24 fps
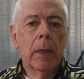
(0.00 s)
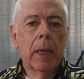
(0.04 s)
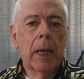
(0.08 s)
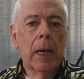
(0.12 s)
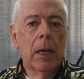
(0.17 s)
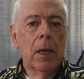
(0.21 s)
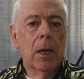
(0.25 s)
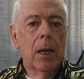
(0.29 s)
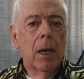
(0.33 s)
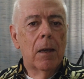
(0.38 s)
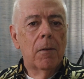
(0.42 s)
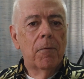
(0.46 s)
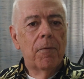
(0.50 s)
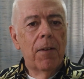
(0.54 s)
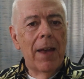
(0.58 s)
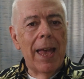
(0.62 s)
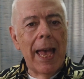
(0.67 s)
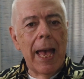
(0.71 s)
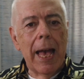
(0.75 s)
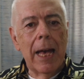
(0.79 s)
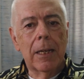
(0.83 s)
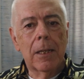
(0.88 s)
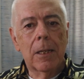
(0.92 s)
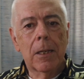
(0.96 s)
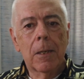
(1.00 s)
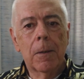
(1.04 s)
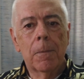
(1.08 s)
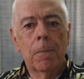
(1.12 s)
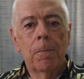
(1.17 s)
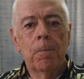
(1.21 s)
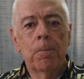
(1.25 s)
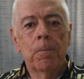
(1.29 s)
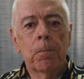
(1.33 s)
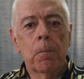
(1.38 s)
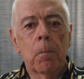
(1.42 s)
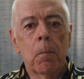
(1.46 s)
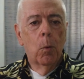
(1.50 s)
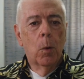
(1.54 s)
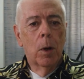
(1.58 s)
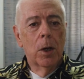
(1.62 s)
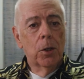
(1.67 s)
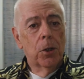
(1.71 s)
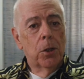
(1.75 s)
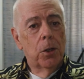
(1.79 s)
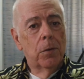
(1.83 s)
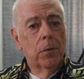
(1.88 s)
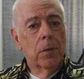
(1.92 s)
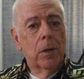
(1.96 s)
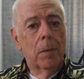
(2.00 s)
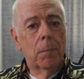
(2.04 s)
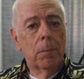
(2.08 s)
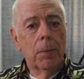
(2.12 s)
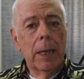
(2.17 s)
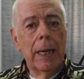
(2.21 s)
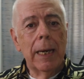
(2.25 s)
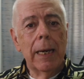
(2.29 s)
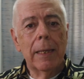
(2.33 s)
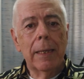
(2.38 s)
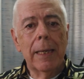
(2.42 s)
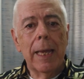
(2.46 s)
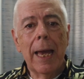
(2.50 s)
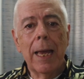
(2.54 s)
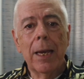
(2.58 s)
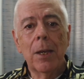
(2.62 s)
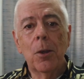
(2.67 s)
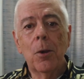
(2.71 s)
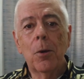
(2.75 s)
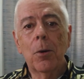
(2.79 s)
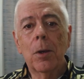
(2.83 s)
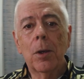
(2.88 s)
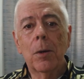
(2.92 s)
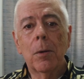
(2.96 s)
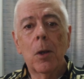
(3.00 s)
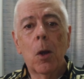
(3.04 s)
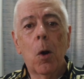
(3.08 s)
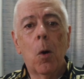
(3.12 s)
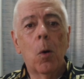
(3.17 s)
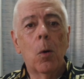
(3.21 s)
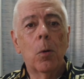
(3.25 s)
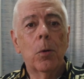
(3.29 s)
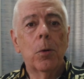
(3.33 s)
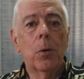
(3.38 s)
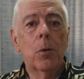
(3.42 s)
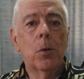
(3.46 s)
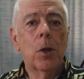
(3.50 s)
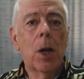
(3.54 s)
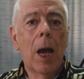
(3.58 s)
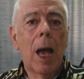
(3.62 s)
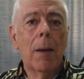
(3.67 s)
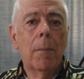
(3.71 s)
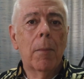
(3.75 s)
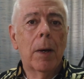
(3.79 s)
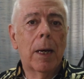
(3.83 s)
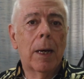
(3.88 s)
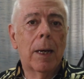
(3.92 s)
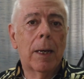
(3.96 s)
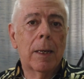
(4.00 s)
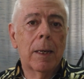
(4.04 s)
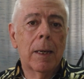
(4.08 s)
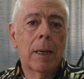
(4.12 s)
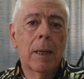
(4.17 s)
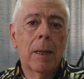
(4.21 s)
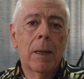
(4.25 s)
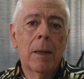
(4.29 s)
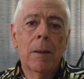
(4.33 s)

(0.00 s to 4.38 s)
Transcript: Get it done fast. Once you've completed that, you can go on your job hunt,